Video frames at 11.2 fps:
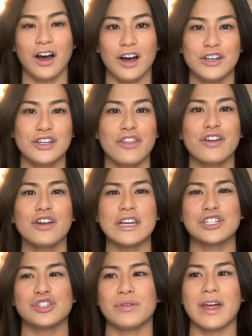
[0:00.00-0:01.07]
Another
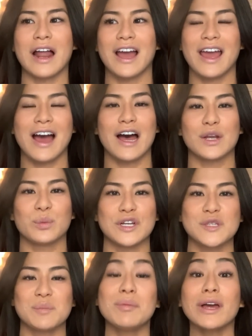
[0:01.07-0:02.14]
issue that I had
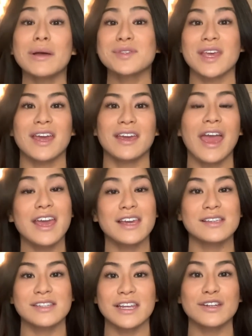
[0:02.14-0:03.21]
was people kept saying, hey,
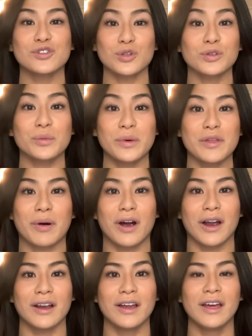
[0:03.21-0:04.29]
stand shoulder width
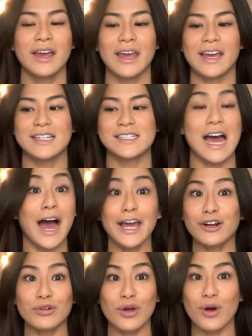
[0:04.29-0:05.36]
apart. And I
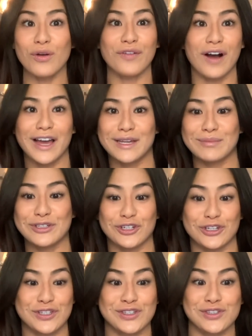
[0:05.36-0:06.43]
don't know if I am
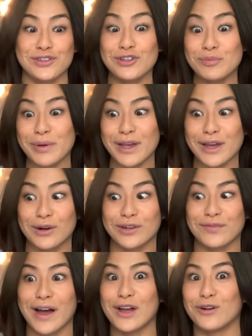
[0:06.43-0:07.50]
just stupid or
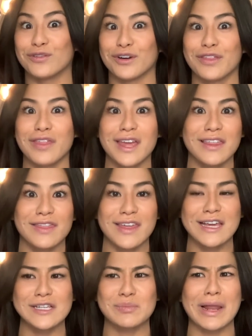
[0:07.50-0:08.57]
if I overthink
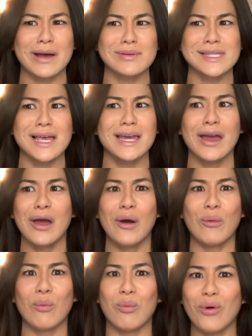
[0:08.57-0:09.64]
things, but I was like,
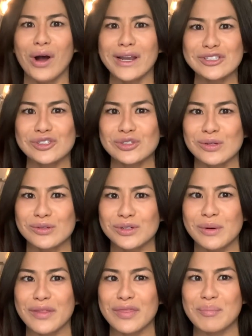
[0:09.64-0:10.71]
what is shoulder
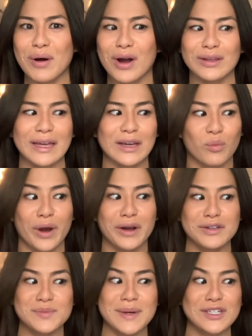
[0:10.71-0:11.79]
width apart? Like, where
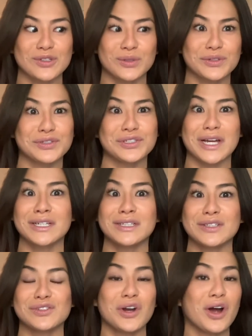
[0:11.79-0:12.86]
does my shoulders
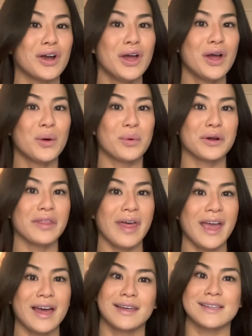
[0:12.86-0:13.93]
technically start? Where do
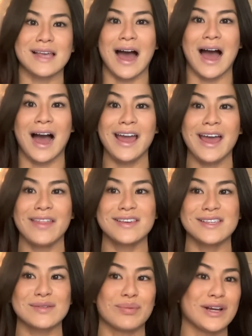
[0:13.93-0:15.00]
they end? Because I had
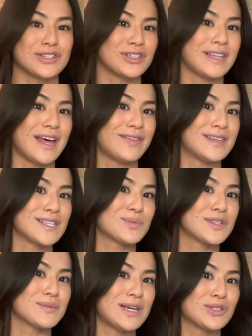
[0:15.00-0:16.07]
this impression that this
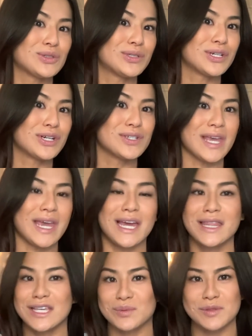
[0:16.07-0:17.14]
was my shoulders
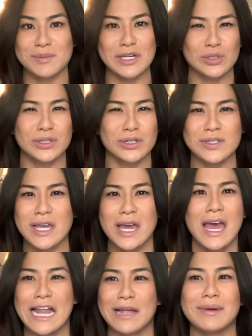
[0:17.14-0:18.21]
and this was my shoulders.
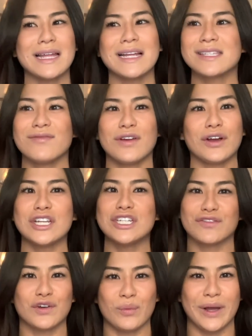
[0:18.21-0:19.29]
And I'm like, that's a very
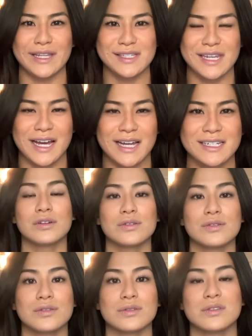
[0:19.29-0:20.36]
different way to stand.
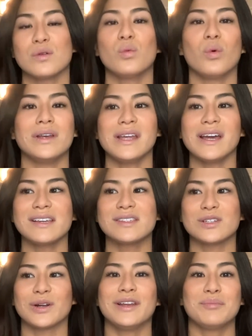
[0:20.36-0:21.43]
So one day I
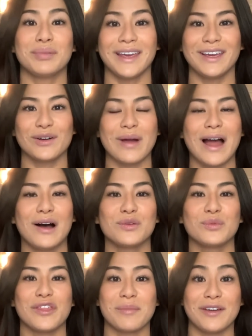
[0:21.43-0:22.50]
started playing around
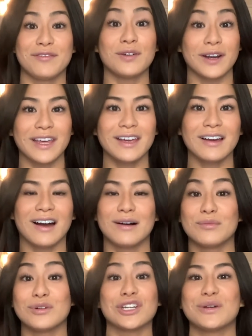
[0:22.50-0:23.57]
with my footing,
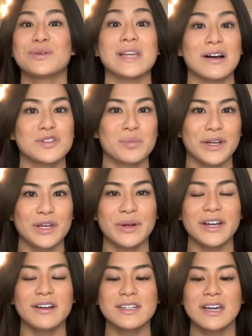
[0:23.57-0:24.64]
which I know sounds pretty
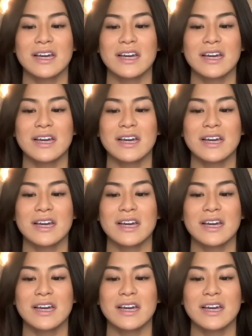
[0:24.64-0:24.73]
weird,